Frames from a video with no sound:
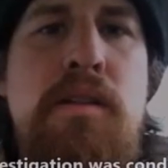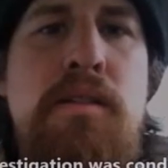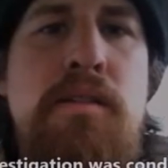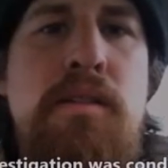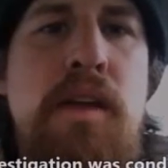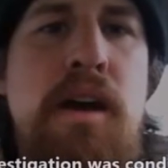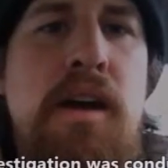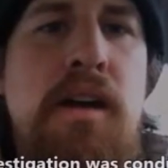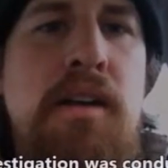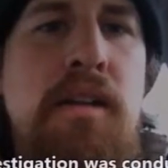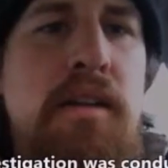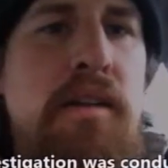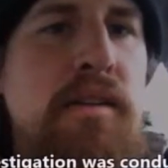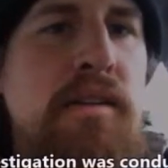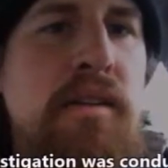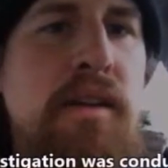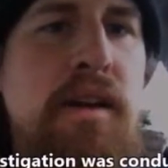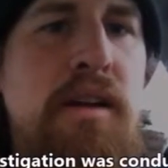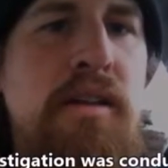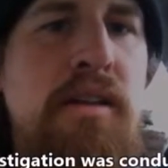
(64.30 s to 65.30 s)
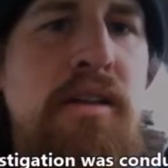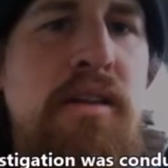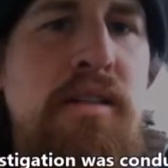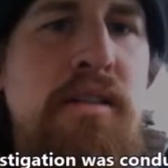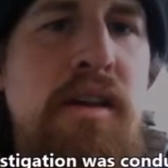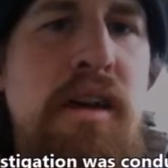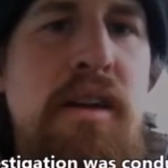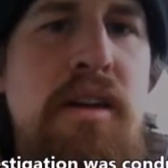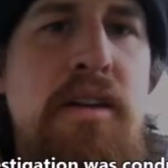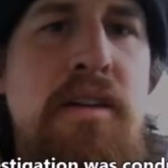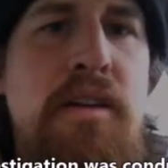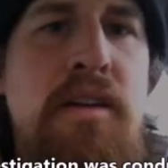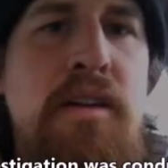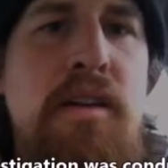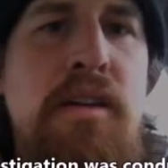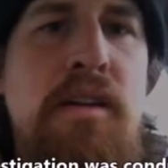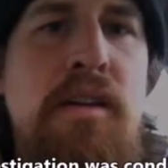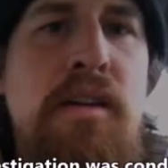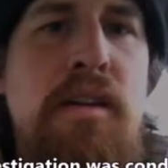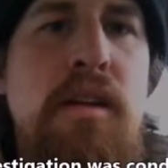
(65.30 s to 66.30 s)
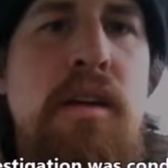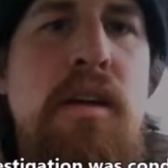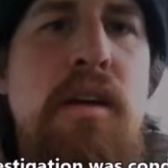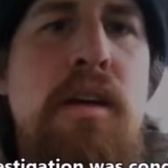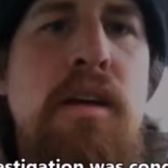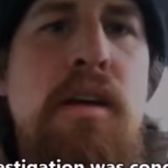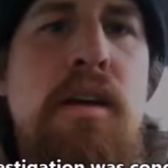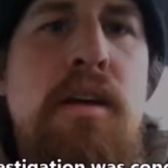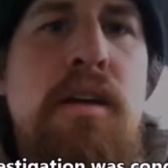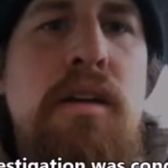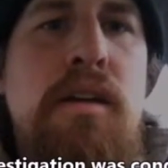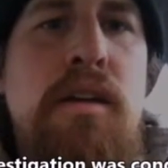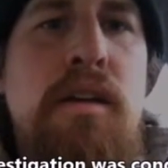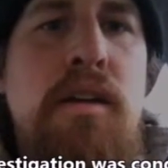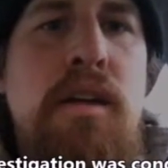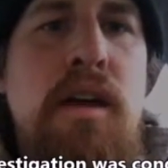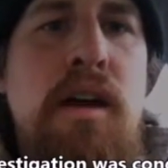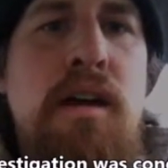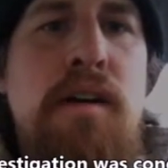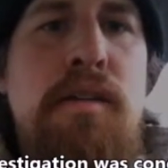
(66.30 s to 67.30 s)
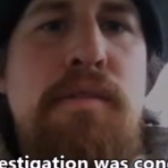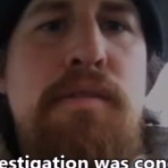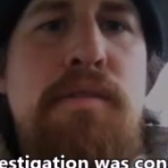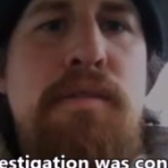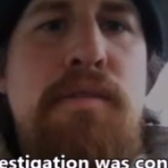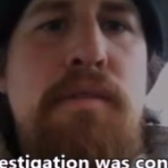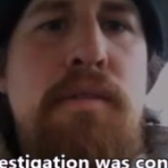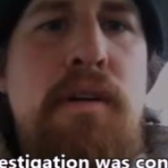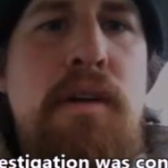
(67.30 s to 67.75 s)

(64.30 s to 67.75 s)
He's not exactly a senator. He didn't have